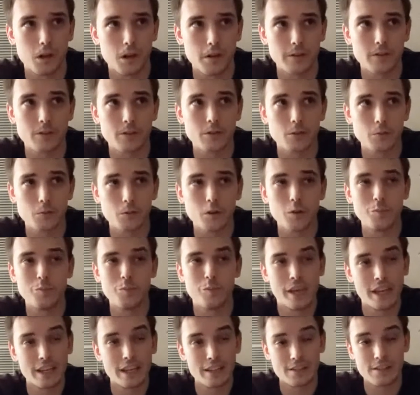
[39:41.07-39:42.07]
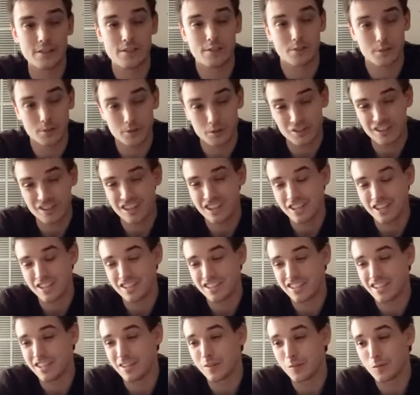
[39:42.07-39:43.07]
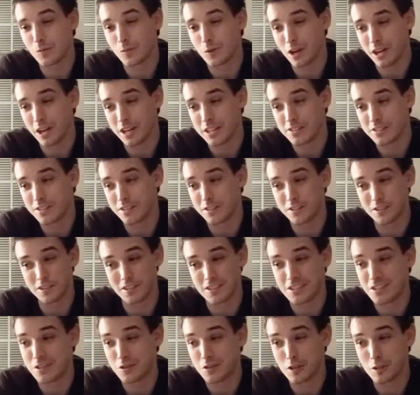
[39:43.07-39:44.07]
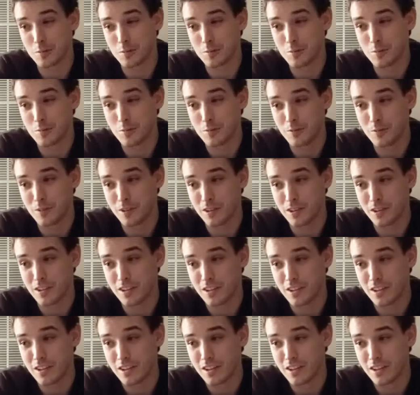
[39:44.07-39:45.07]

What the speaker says: also what makes it so great and why it's such an enjoyable movie.